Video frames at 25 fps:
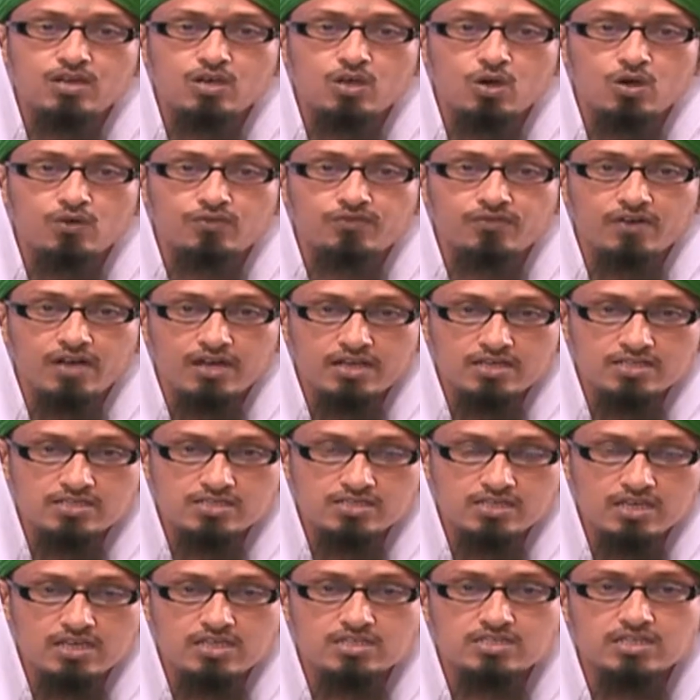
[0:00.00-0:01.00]
of us
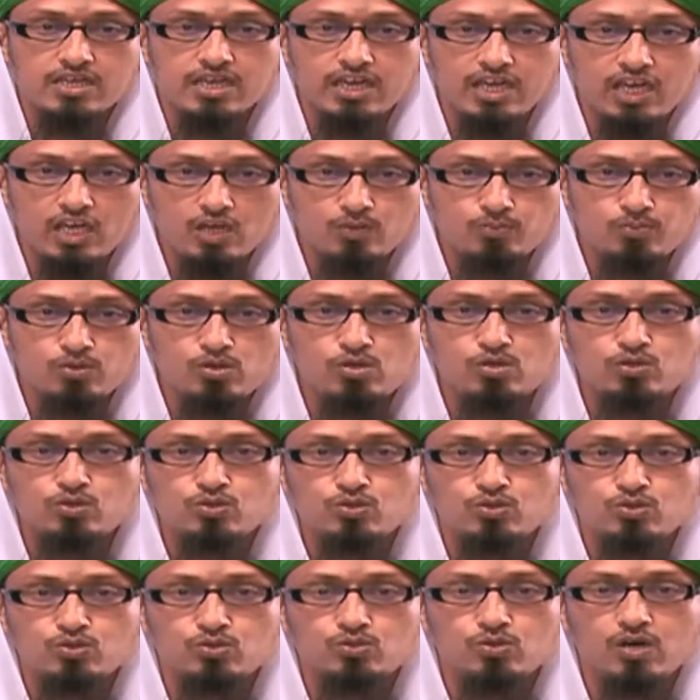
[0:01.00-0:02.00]
is able to
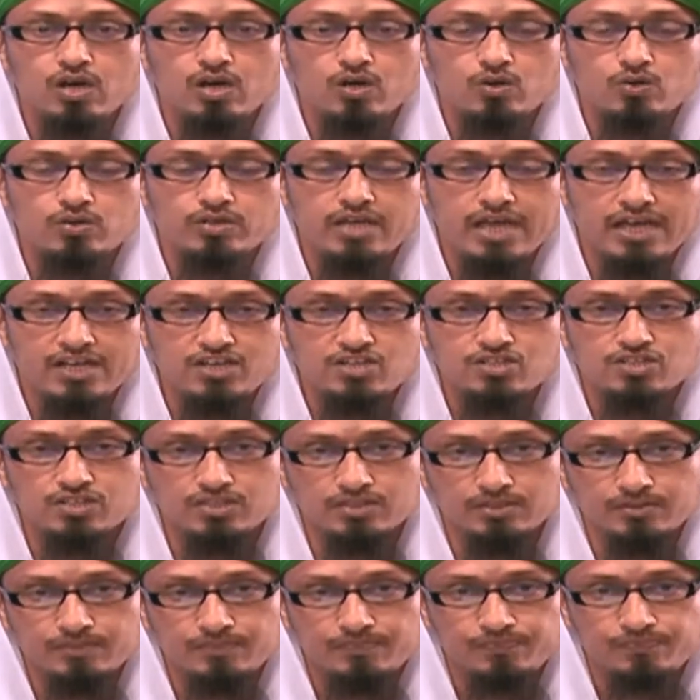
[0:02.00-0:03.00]
do a good action,